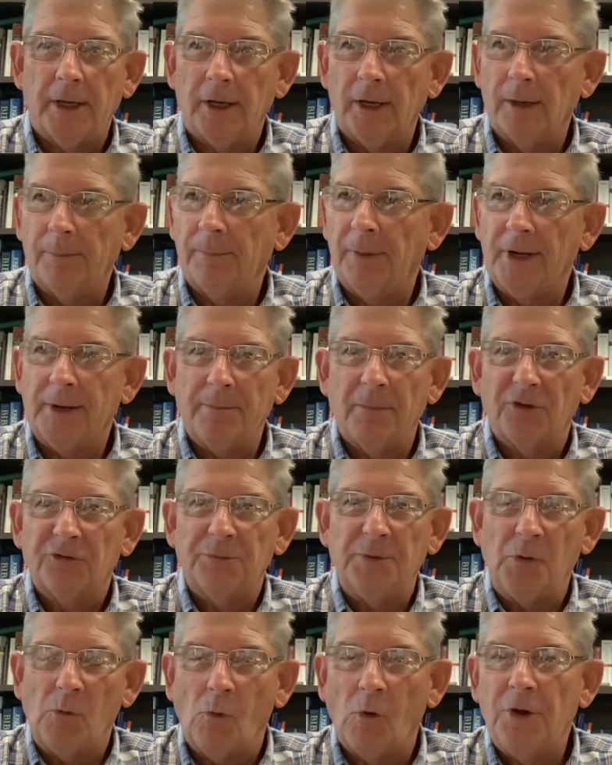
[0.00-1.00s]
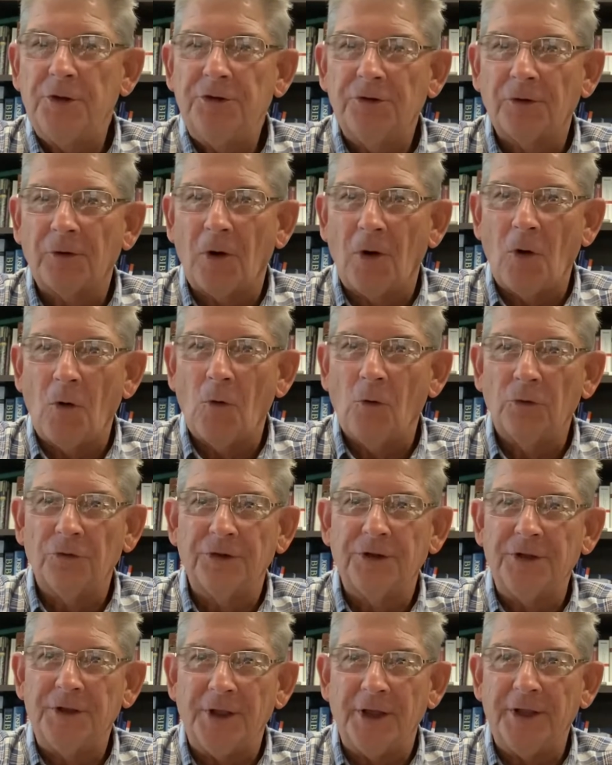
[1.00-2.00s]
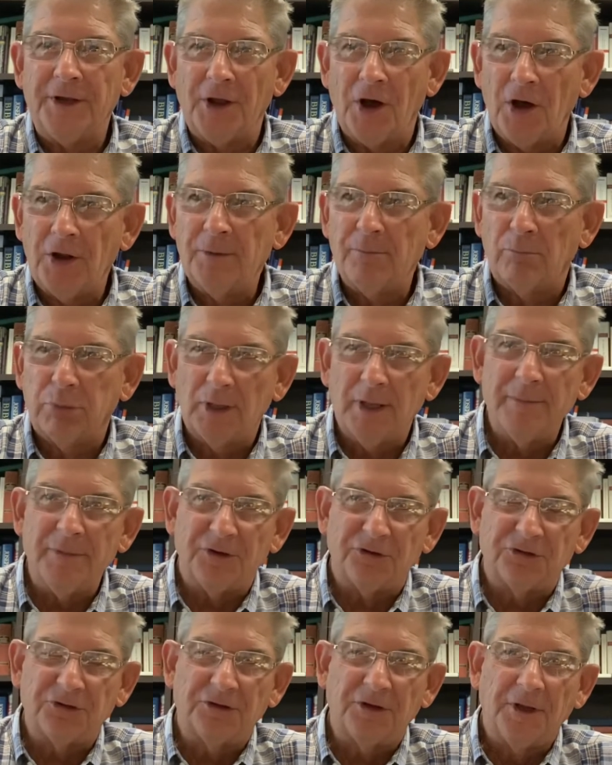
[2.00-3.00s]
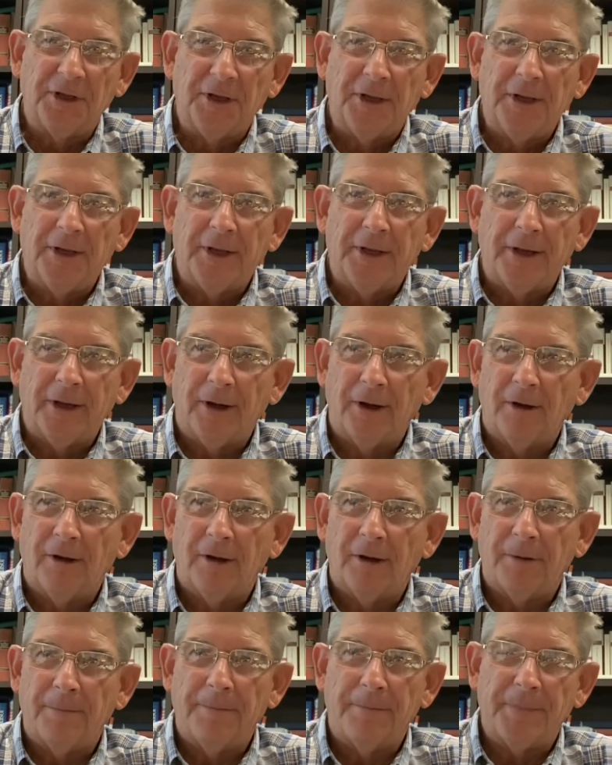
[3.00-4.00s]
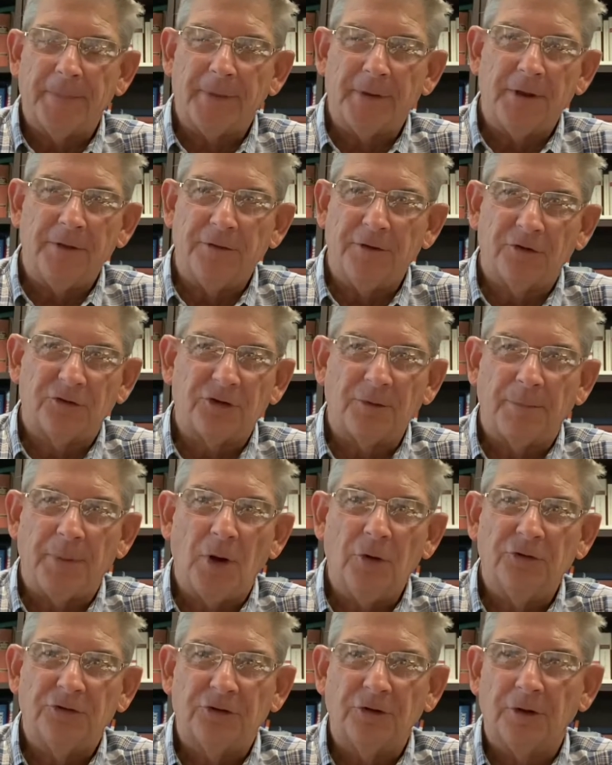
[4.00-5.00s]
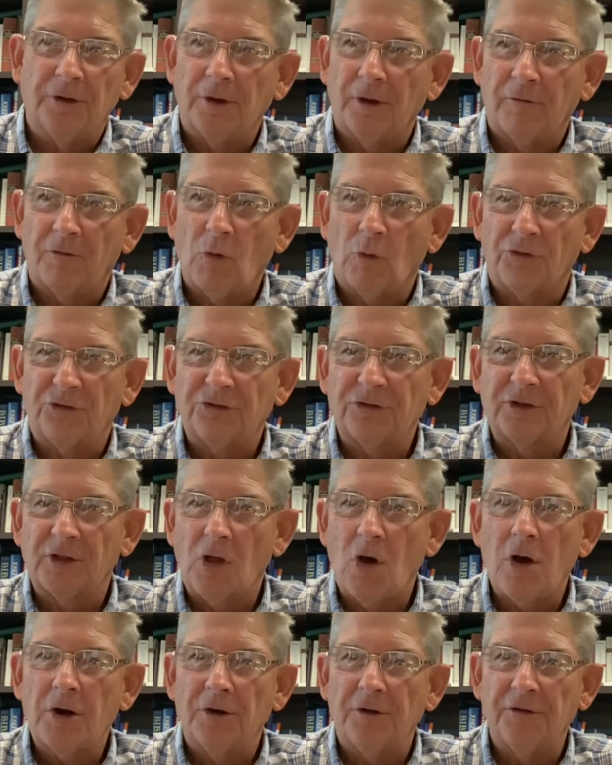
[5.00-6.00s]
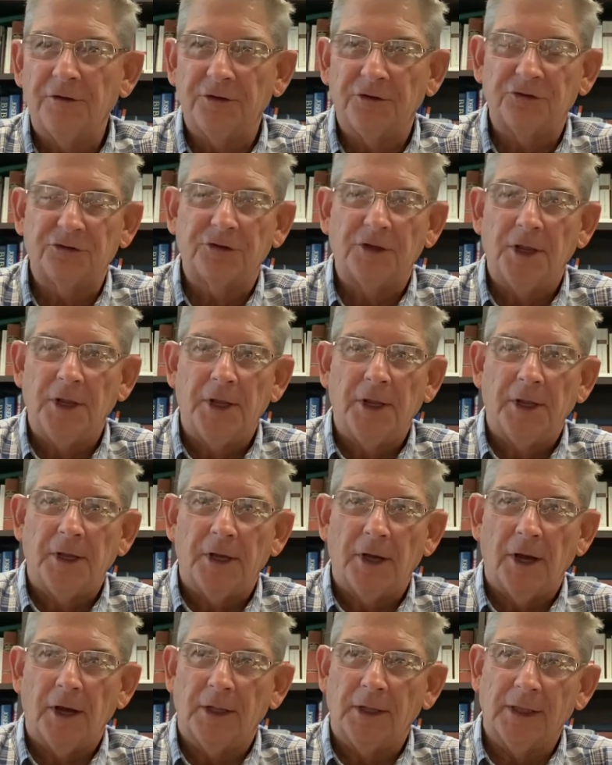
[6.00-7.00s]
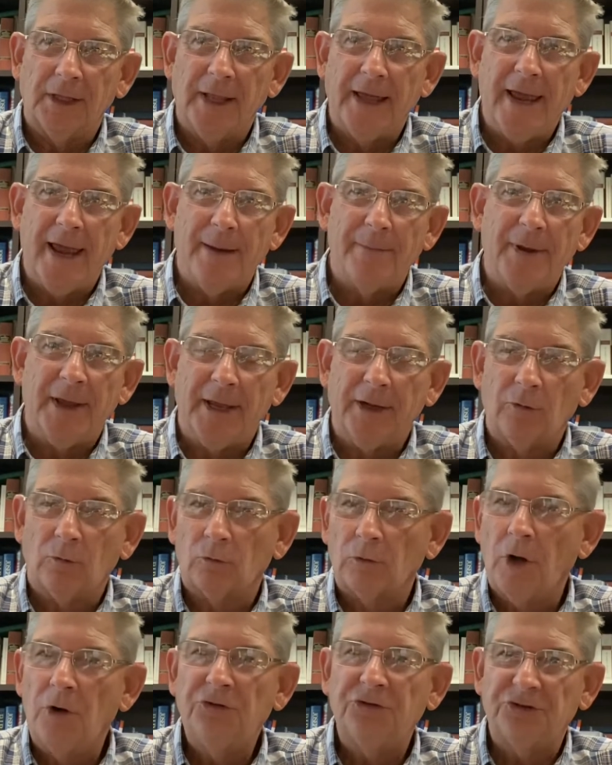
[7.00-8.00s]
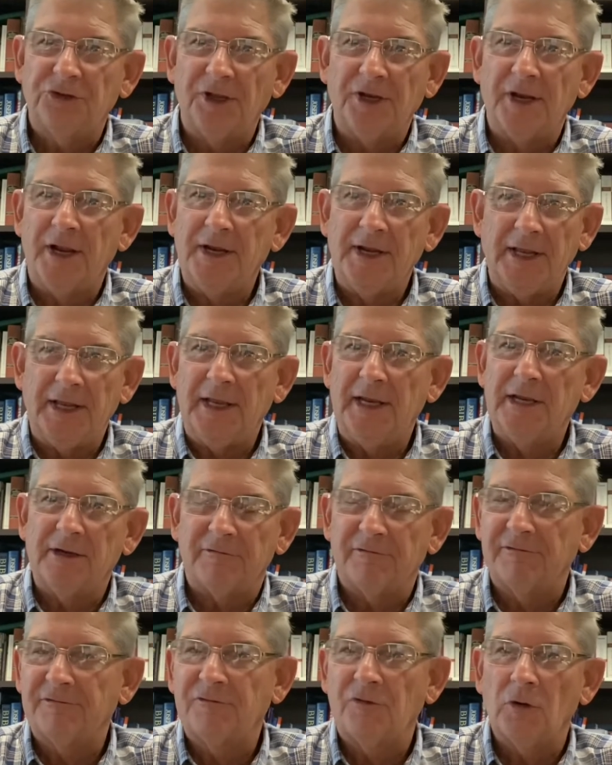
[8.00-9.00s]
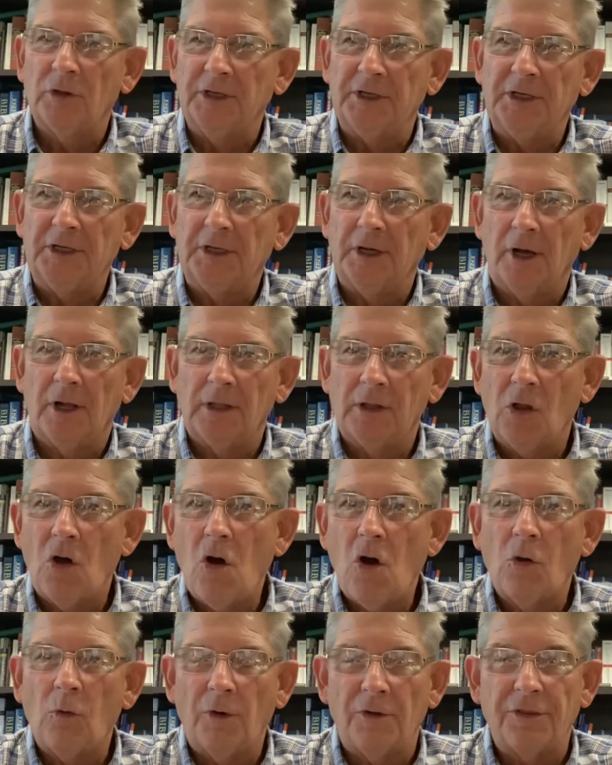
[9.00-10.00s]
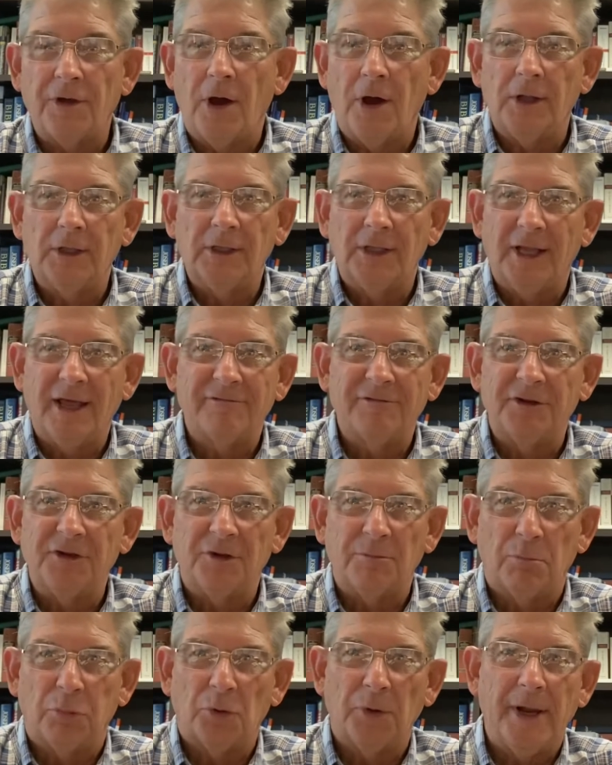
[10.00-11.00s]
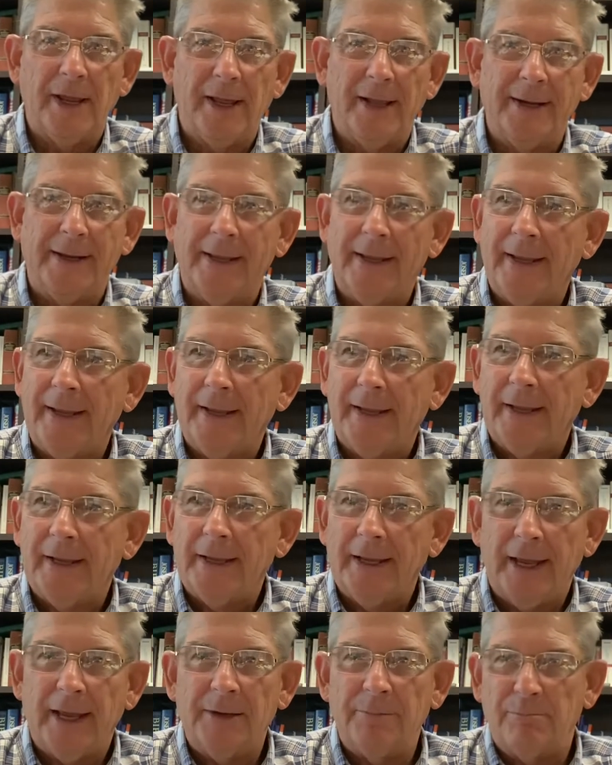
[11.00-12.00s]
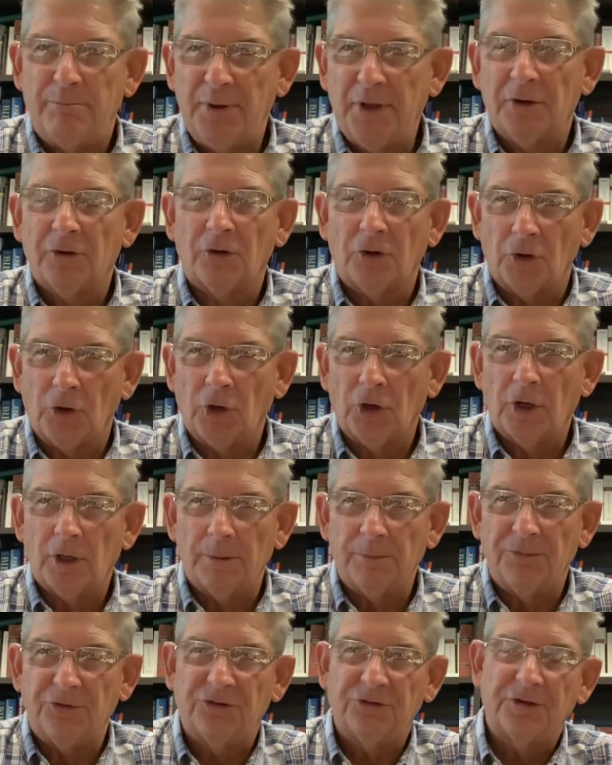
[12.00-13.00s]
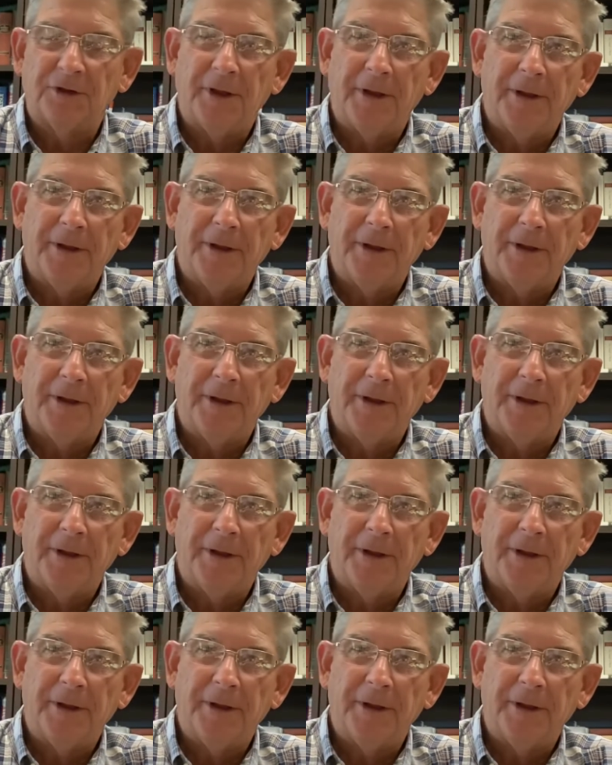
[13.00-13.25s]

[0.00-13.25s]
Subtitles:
But it must be 1 year old and unblemished. And they're supposed to, of course, slaughter this lamb and roast it and eat it fully, along with unleavened bread and bitter herbs.